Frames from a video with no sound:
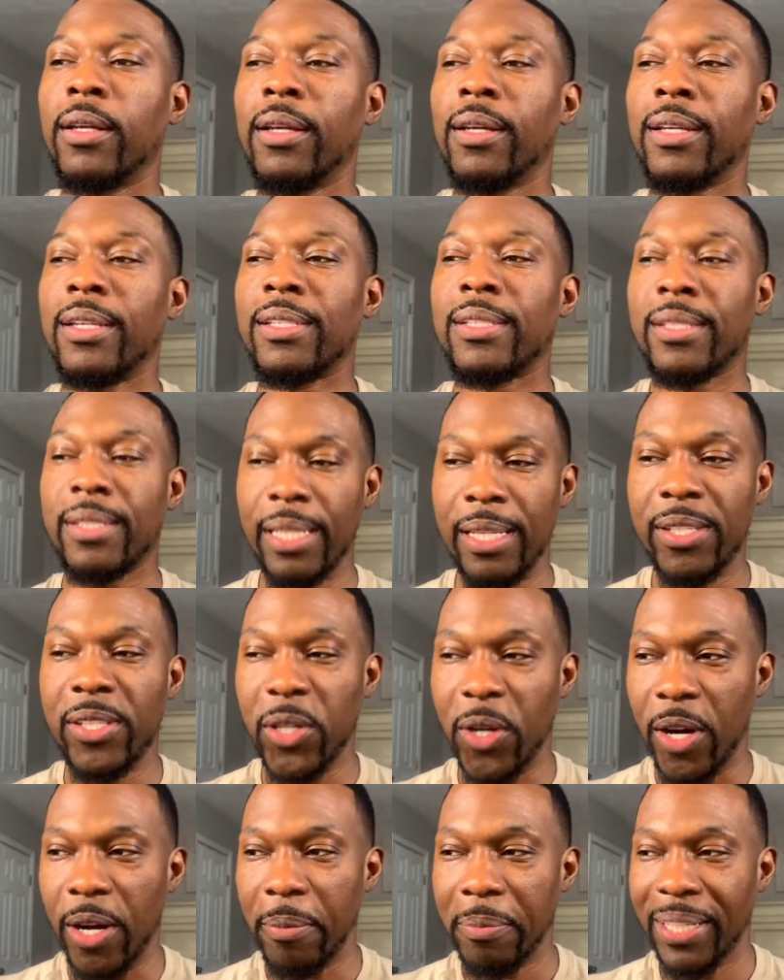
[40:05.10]
C
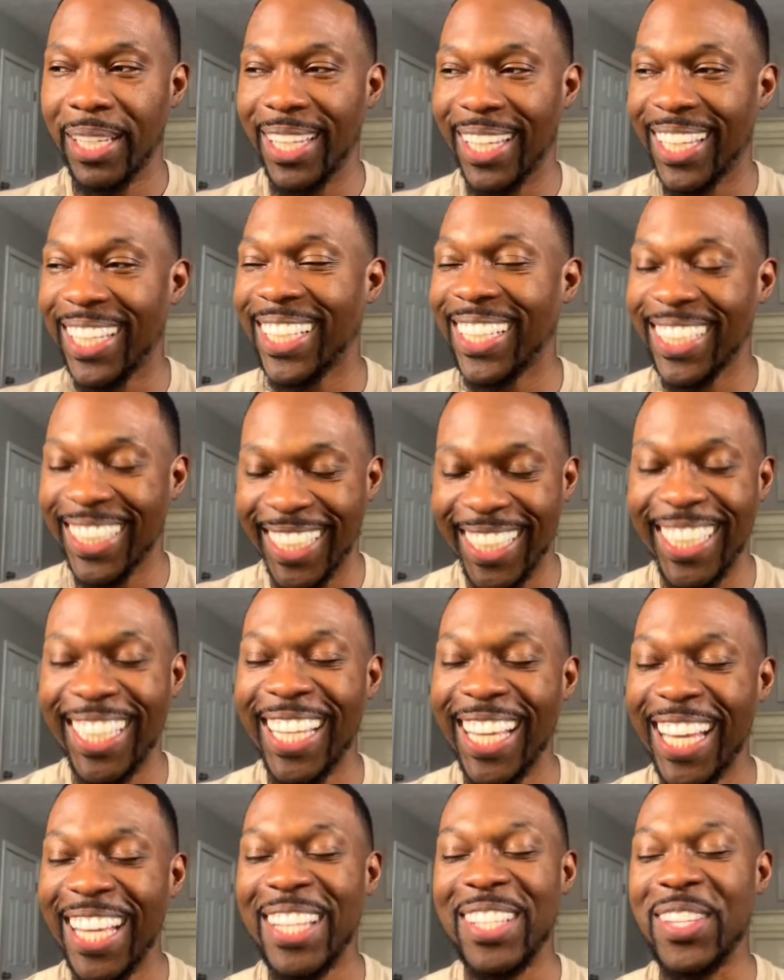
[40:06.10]
sharp.
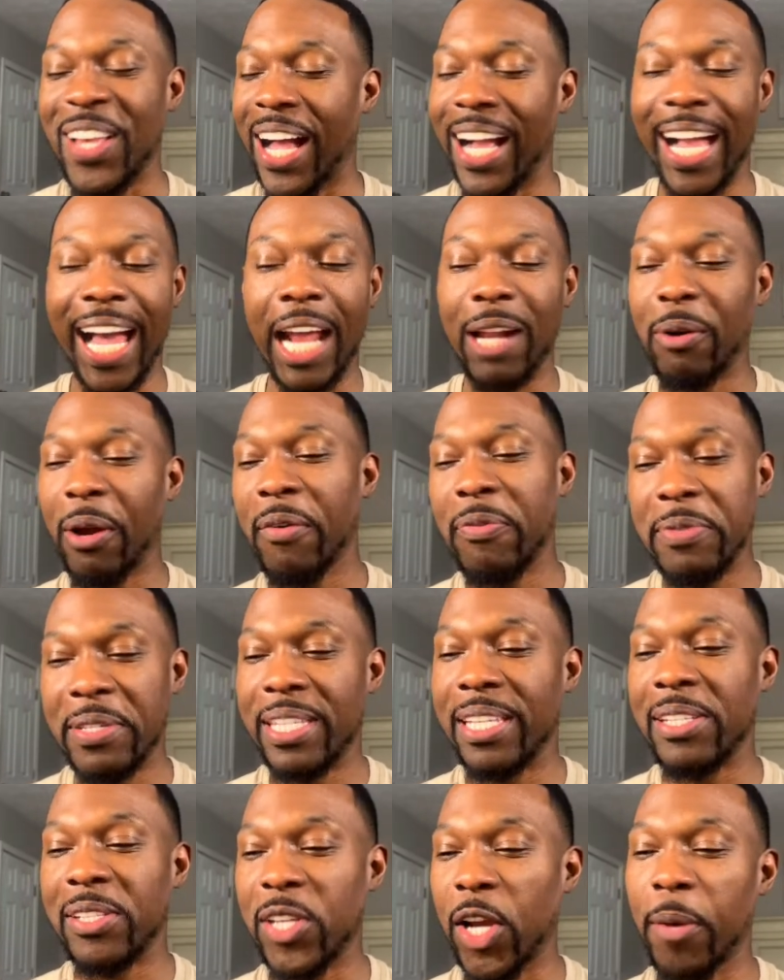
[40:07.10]
So I got away from
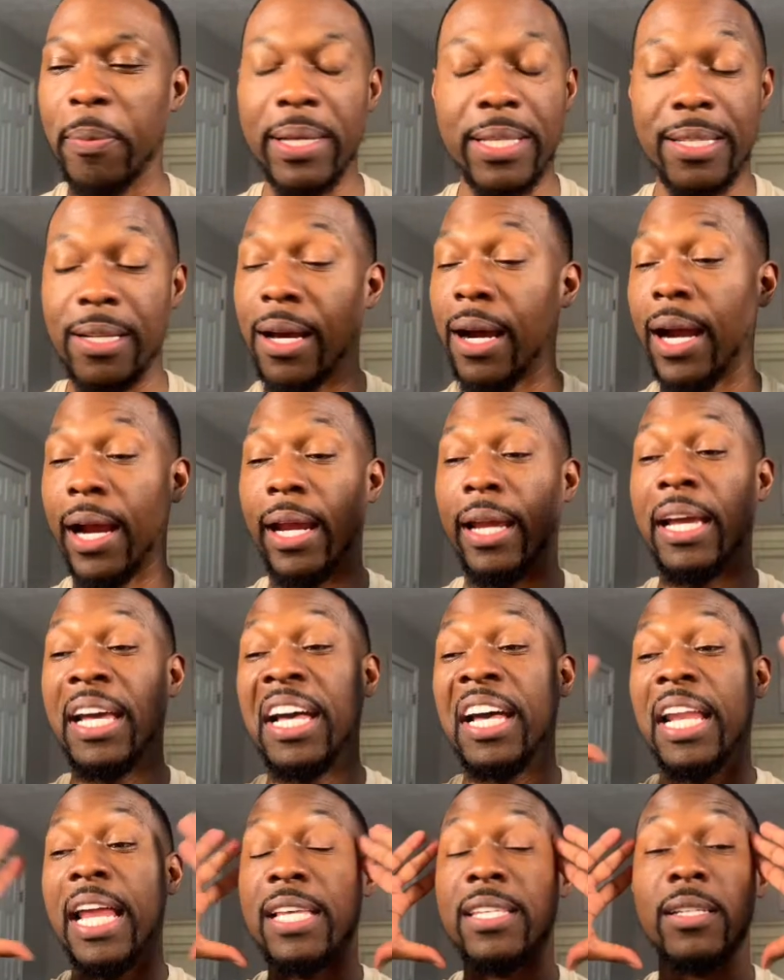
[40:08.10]
C sharp. I said, all right,
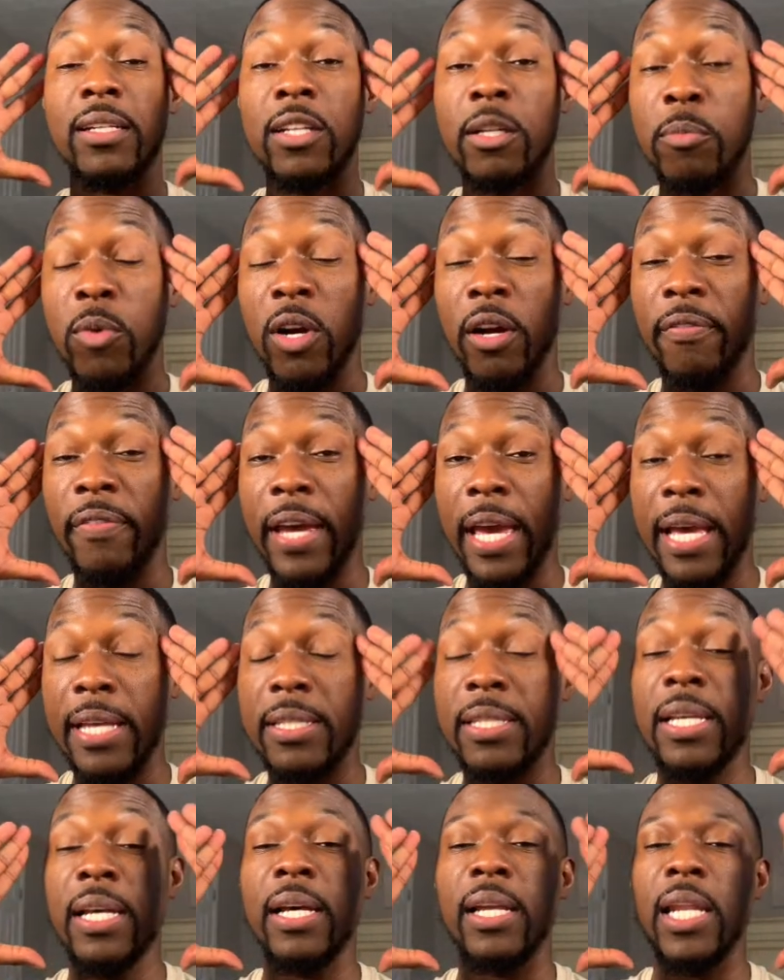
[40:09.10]
that's a little more
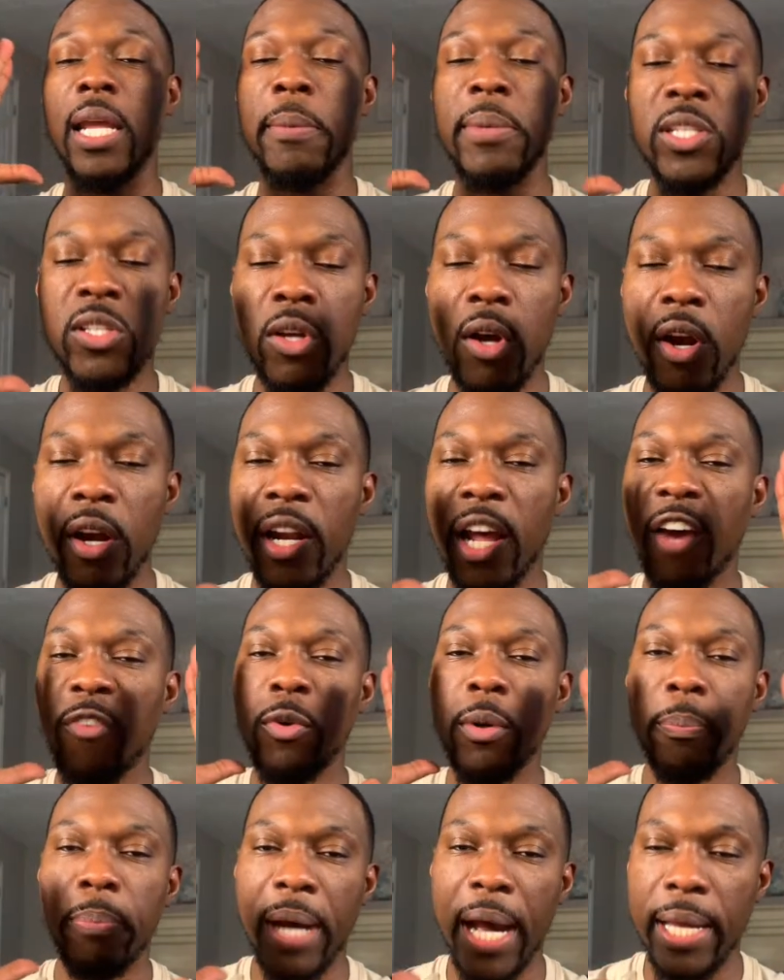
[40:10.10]
advanced. Let me start off
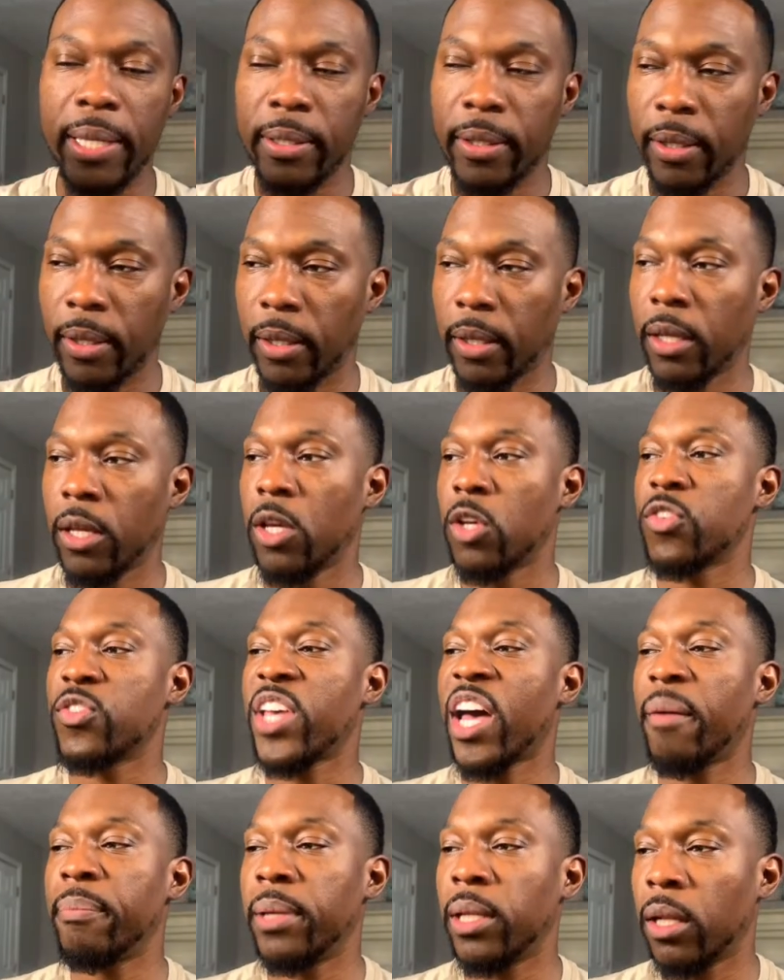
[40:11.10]
with Python. So
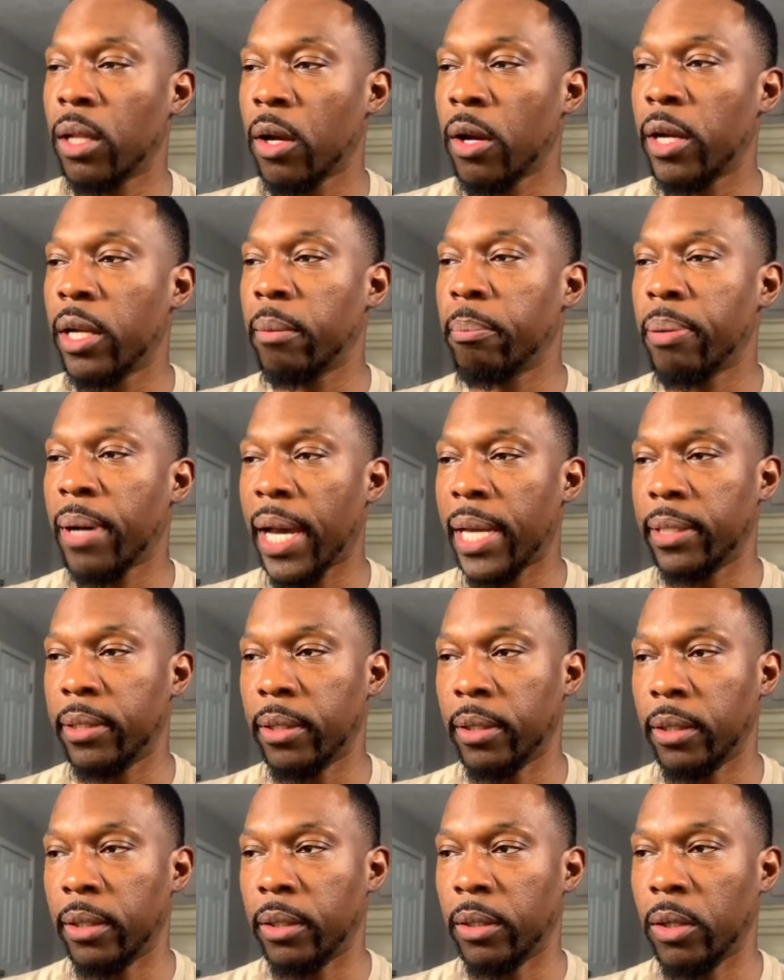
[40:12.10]
I've been learning
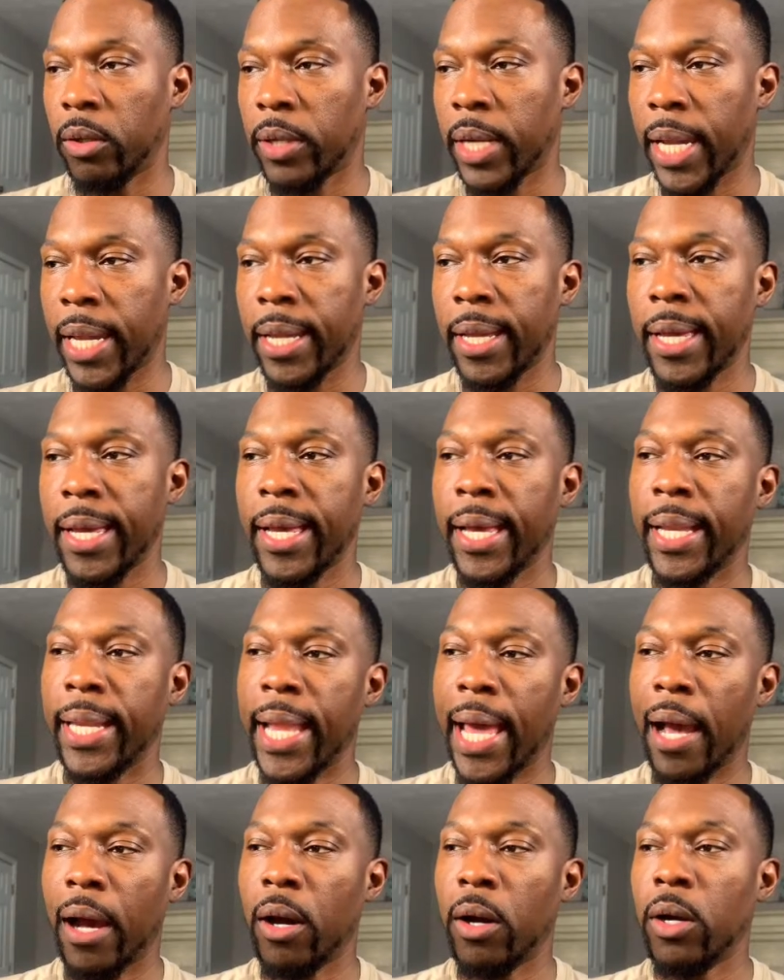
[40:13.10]
Python. Okay.
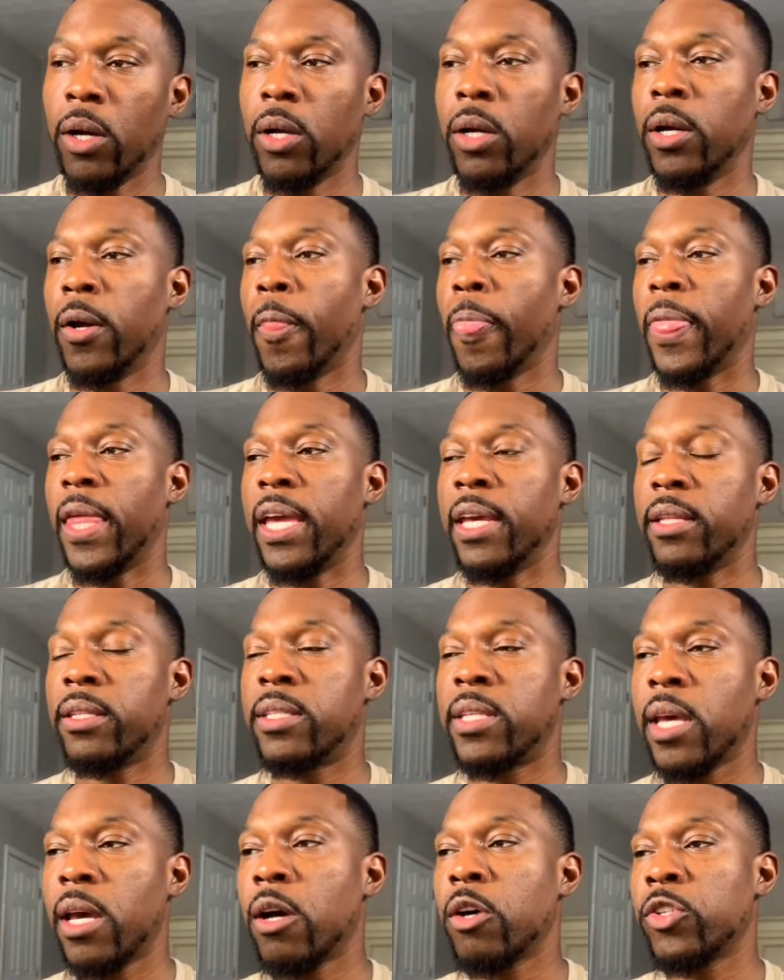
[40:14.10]
Now it
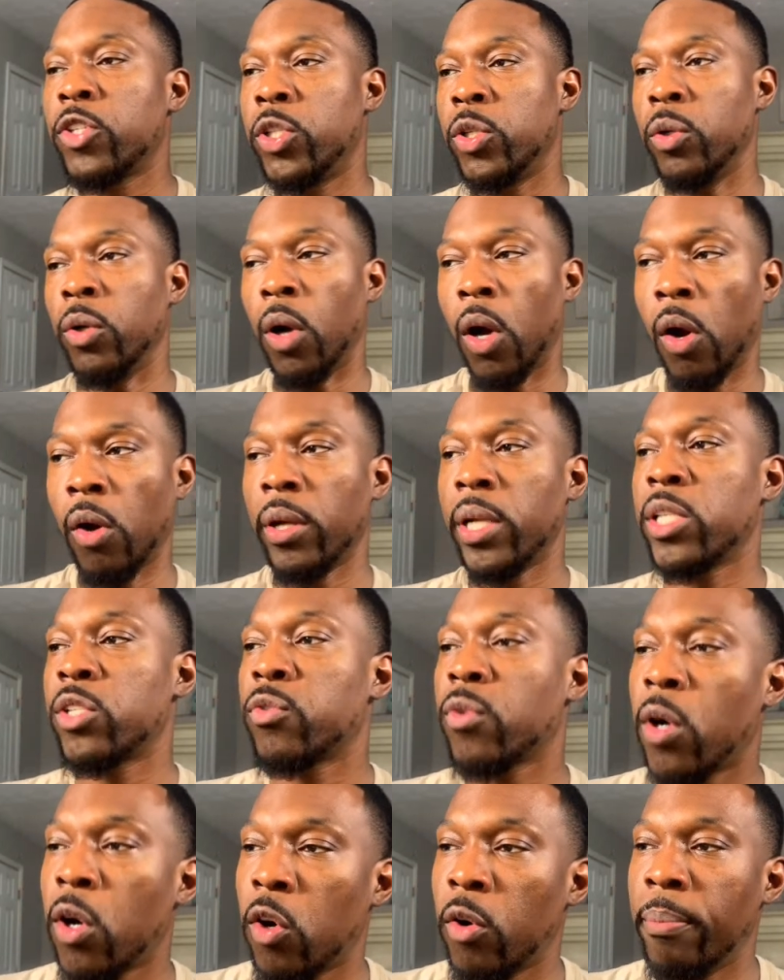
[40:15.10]
tells you on this
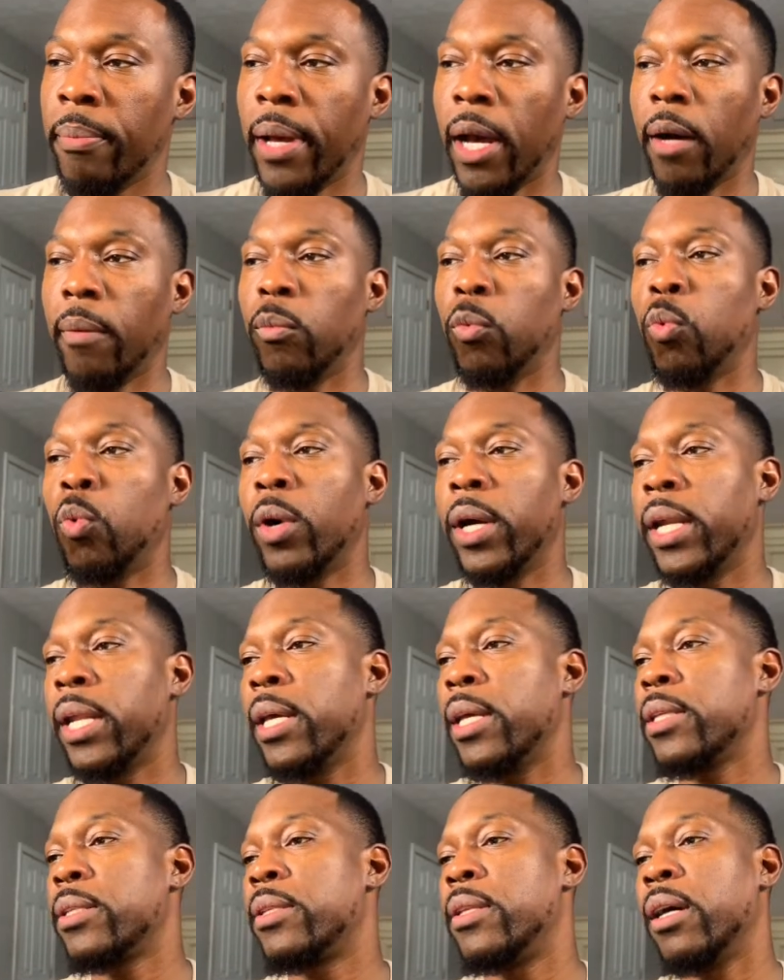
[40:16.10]
roadmap what
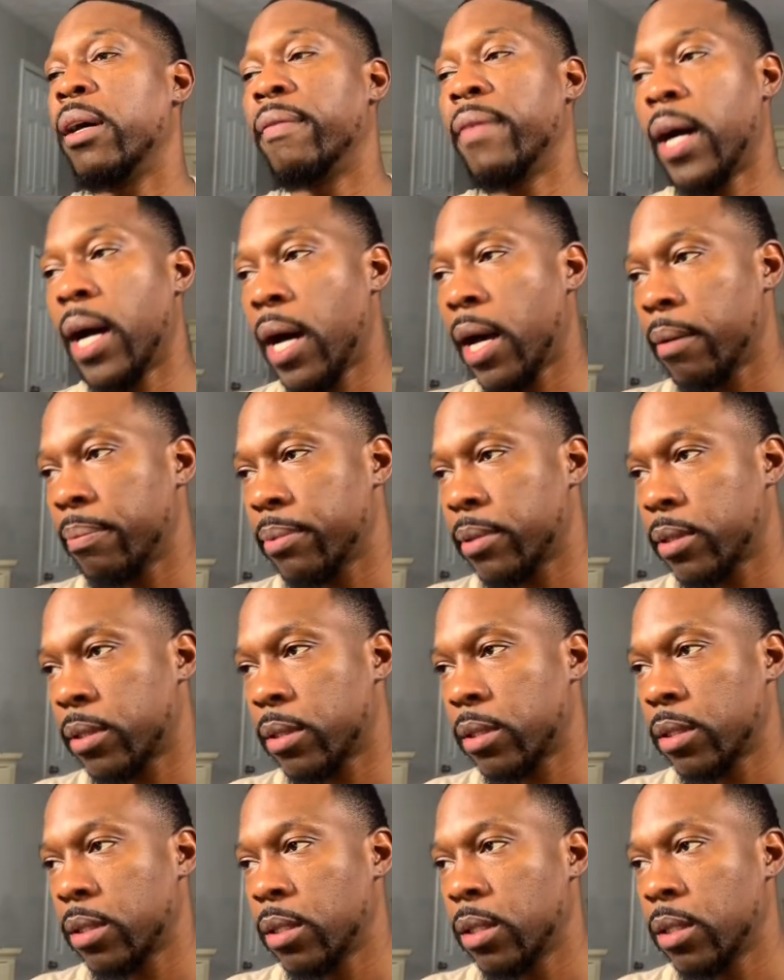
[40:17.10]
is DevOps.